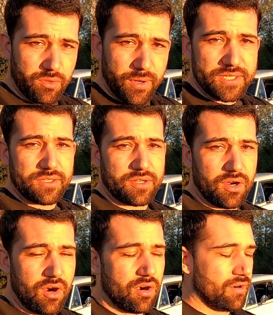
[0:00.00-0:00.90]
the rest of the
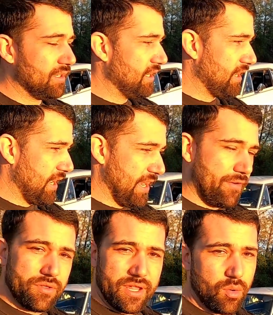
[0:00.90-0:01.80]
car, and
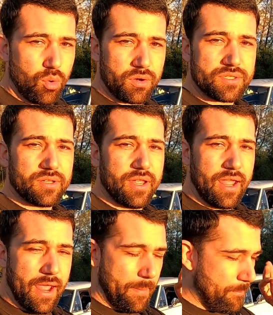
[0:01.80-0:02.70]
everything works
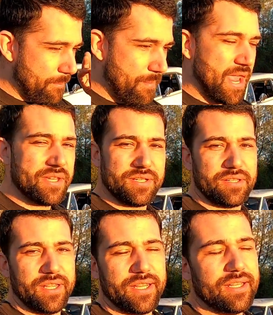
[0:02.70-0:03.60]

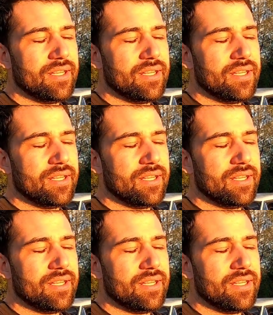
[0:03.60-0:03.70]
amazingly.